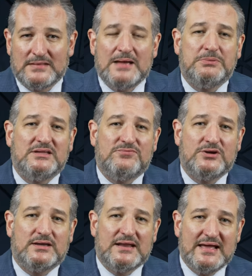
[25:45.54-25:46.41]
I believe
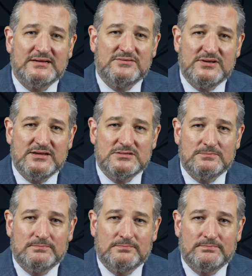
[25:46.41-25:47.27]
we can activate
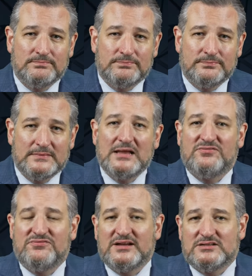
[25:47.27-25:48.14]
and
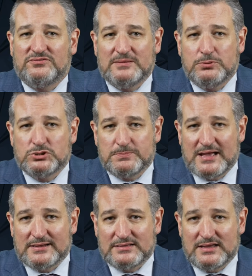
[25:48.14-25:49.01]
effectively push
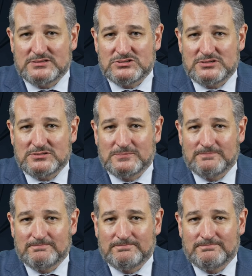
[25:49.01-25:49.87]
back against it.
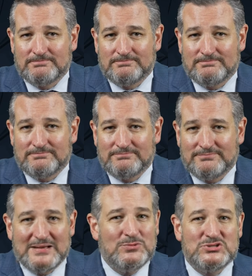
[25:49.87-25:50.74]

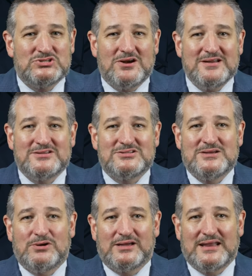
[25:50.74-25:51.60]
And we're starting to
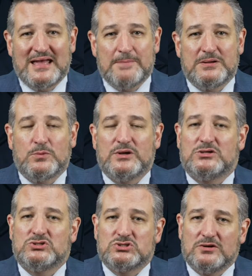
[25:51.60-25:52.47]
see what can happen when
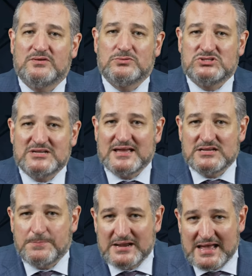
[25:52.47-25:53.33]
conservatives stand
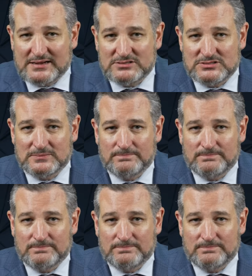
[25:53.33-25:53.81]
up and act.